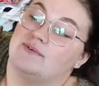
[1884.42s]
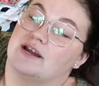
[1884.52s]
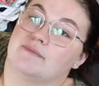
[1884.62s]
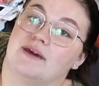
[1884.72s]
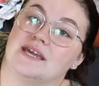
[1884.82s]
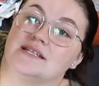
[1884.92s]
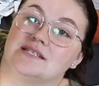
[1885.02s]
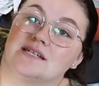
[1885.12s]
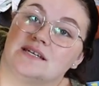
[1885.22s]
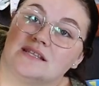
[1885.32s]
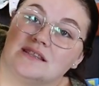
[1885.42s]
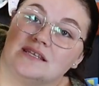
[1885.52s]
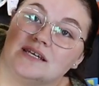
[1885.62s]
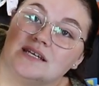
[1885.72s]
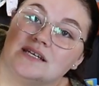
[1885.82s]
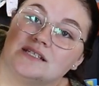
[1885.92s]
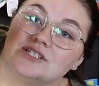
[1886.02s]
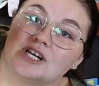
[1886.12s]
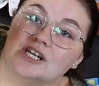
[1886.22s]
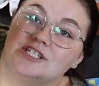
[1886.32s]
recommend these
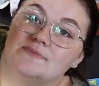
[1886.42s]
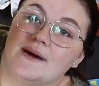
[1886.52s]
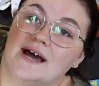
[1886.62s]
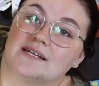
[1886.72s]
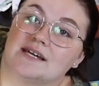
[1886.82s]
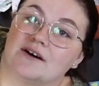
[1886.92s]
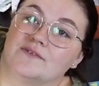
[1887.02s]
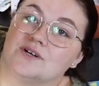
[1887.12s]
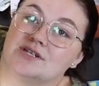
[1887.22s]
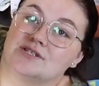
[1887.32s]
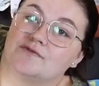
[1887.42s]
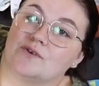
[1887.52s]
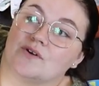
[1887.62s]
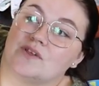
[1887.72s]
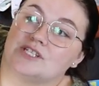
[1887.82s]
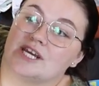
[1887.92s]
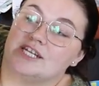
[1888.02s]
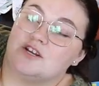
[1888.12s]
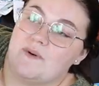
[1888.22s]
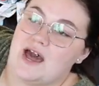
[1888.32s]
changing pad covers for the
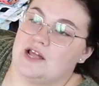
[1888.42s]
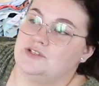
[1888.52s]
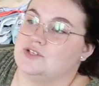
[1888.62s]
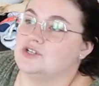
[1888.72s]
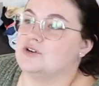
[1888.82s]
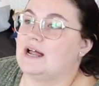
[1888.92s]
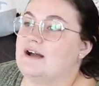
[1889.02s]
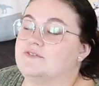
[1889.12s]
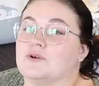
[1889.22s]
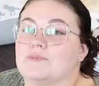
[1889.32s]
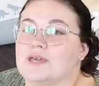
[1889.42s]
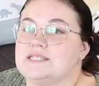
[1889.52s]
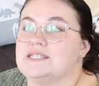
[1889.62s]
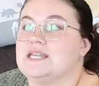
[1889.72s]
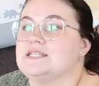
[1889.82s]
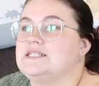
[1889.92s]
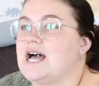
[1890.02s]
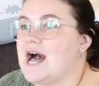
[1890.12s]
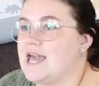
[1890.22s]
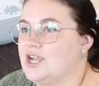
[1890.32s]
changing pad so you don't have to replace the
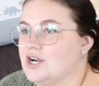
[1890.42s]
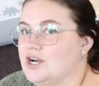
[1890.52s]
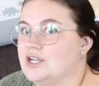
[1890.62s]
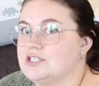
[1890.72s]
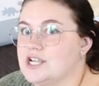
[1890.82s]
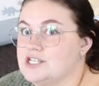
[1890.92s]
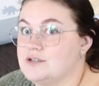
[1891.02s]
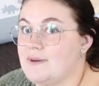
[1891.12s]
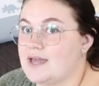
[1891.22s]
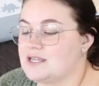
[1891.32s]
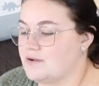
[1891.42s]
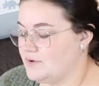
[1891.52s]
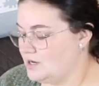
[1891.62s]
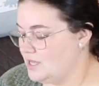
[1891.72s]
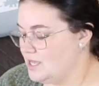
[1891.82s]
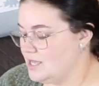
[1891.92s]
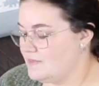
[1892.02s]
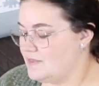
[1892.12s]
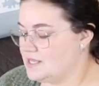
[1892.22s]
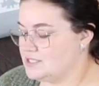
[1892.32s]
entire changing pad cover.
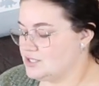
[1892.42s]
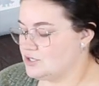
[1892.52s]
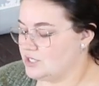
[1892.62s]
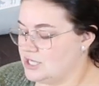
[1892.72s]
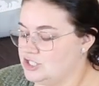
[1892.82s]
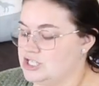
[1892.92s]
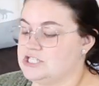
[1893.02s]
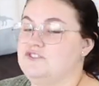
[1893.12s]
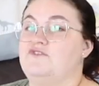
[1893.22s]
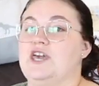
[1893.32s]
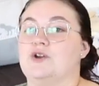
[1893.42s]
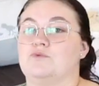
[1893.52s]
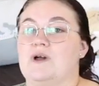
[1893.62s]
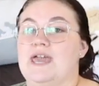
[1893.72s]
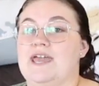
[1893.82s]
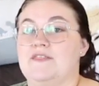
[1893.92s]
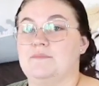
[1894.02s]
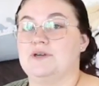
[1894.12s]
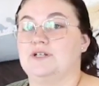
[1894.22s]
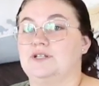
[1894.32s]
These literally just fit right in the
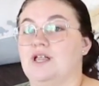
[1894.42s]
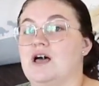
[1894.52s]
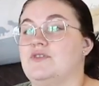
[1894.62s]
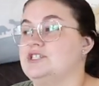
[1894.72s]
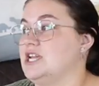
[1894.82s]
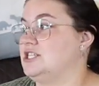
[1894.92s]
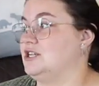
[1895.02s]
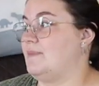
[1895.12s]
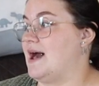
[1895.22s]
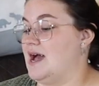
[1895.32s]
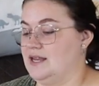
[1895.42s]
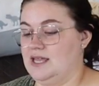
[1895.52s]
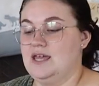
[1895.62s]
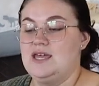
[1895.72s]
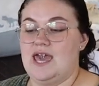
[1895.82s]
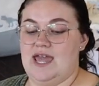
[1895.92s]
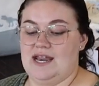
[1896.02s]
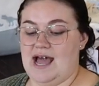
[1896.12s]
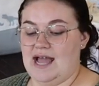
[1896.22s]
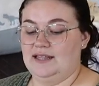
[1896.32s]
middle of the changing pad.
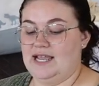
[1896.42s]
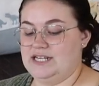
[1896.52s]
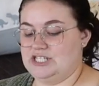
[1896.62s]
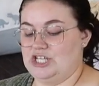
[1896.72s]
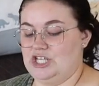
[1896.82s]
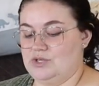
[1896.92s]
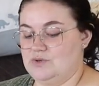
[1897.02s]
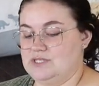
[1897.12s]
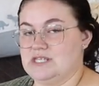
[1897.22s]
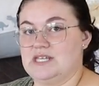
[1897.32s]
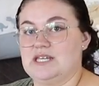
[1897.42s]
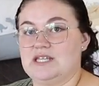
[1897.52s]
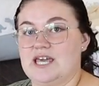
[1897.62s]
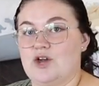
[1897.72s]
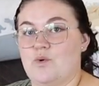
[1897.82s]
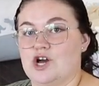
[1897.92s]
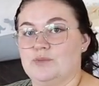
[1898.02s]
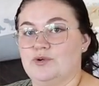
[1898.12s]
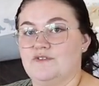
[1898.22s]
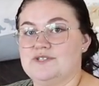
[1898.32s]
And I like to use the like
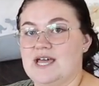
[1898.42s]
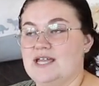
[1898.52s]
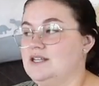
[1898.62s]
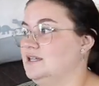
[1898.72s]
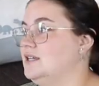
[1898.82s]
waterproof side,